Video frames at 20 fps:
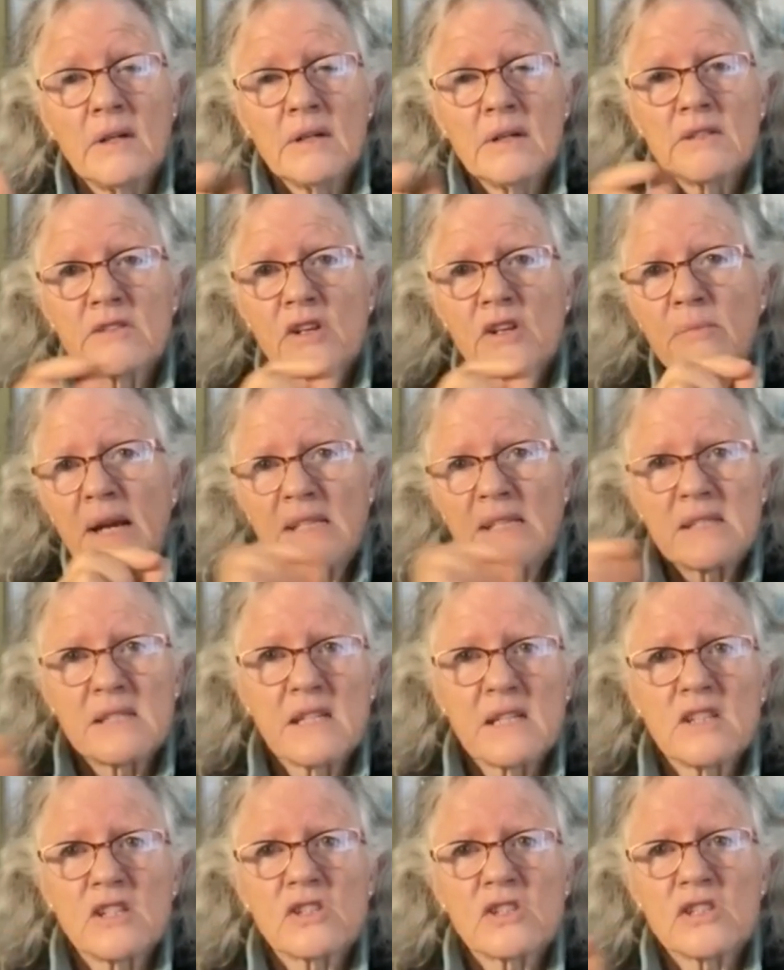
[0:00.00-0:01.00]
So my
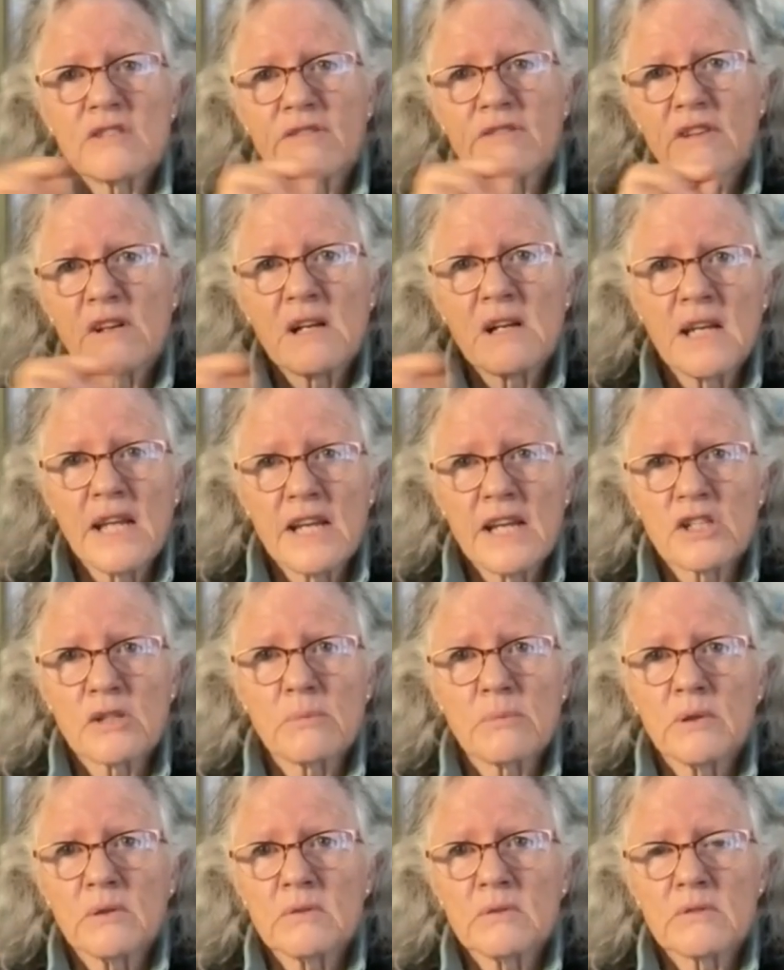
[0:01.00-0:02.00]
signature is very
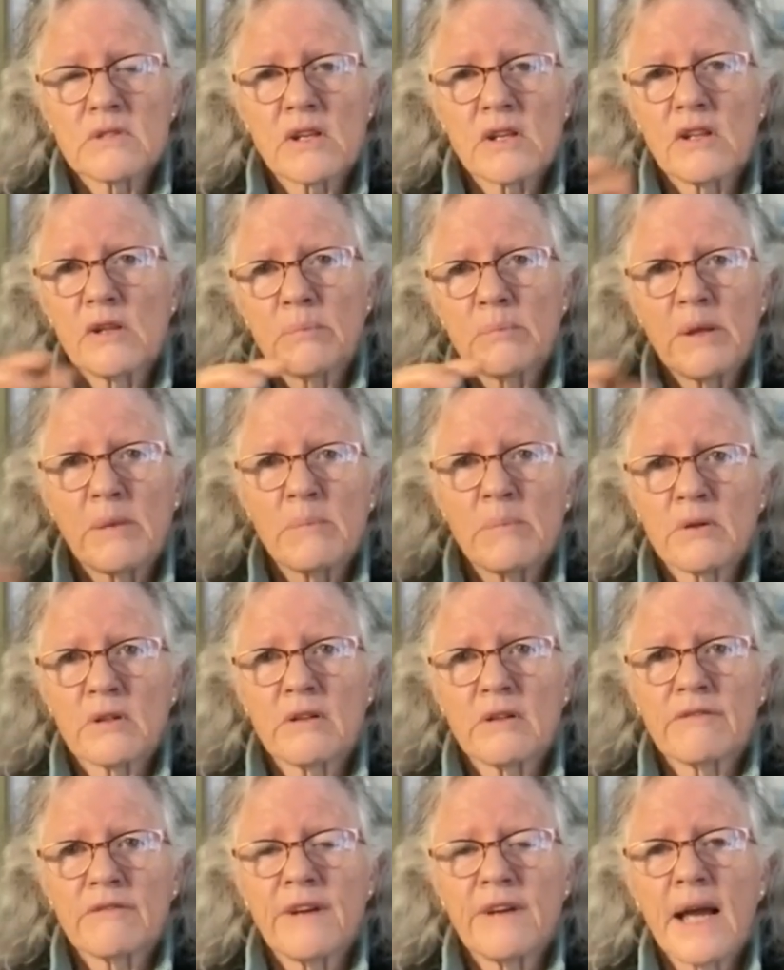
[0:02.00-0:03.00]
legible so that people
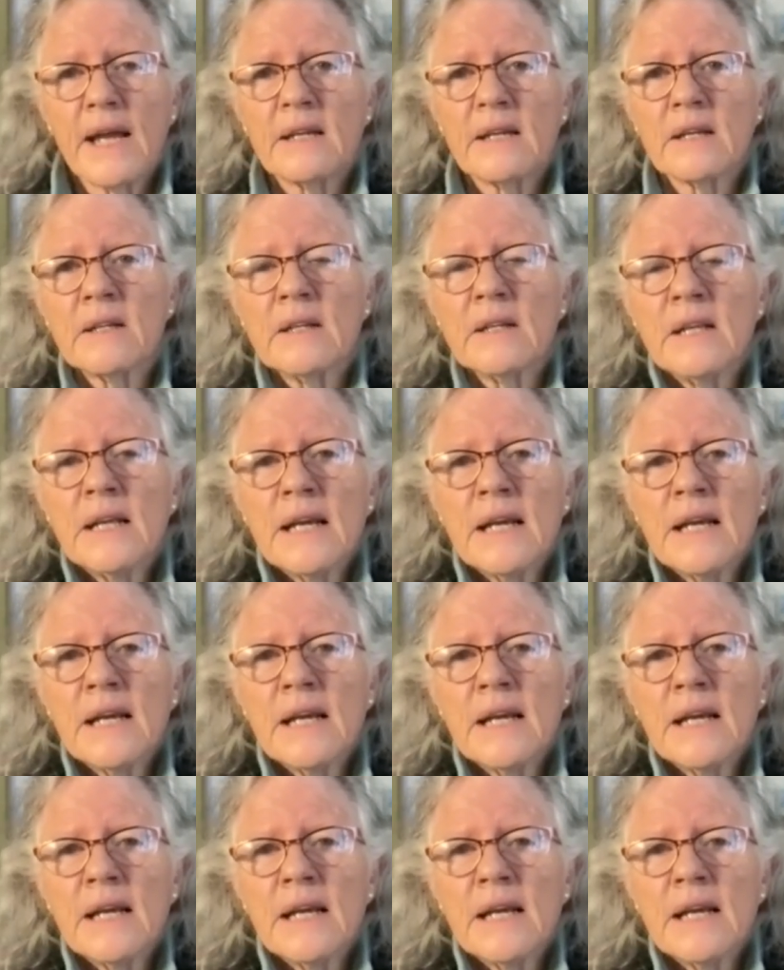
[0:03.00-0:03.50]
can find it.